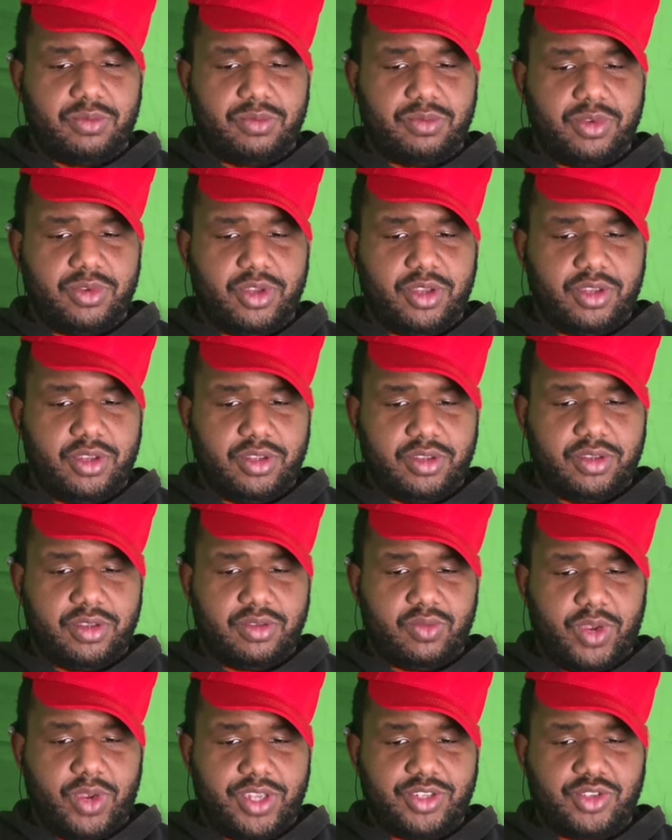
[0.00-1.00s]
hook
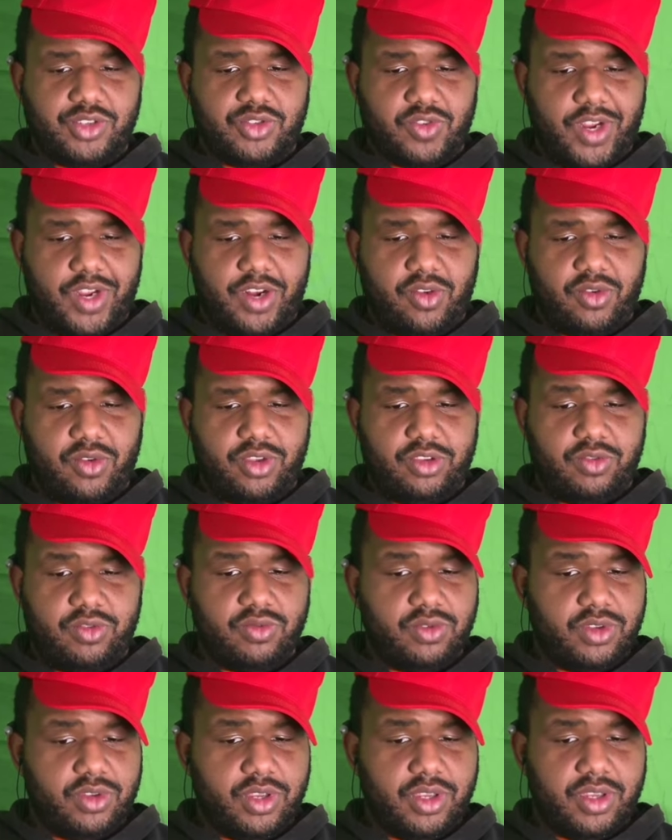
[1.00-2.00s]
right straight on you.
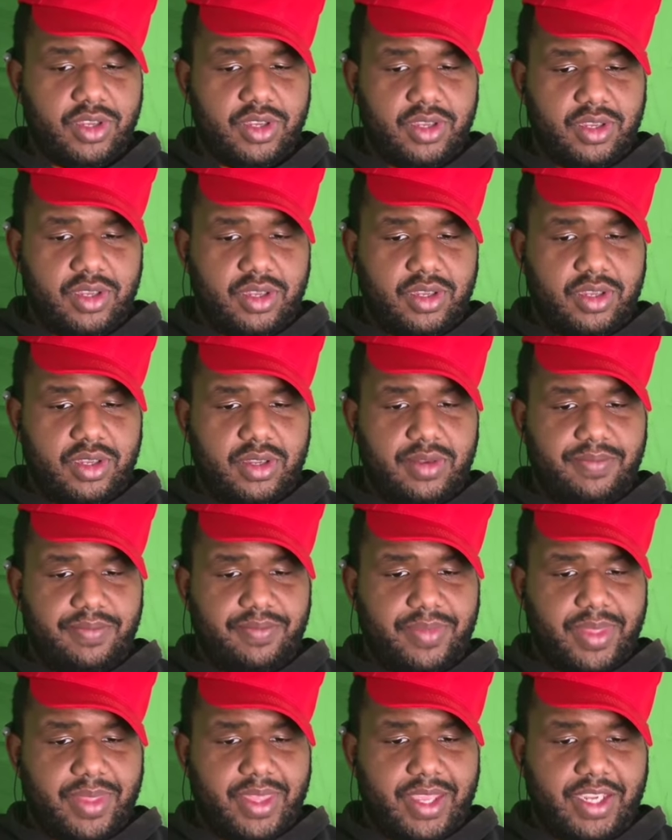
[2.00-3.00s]

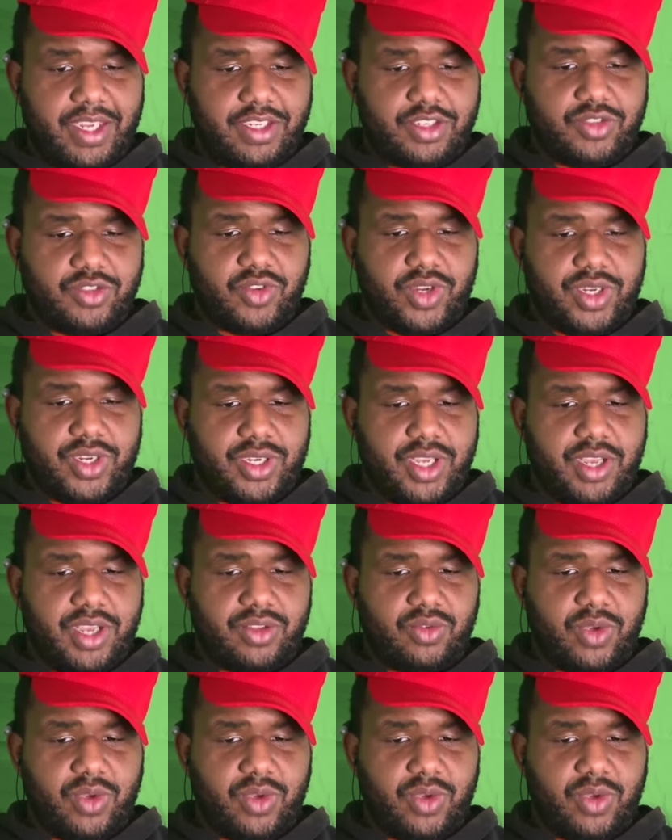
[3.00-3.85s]
That's straight death right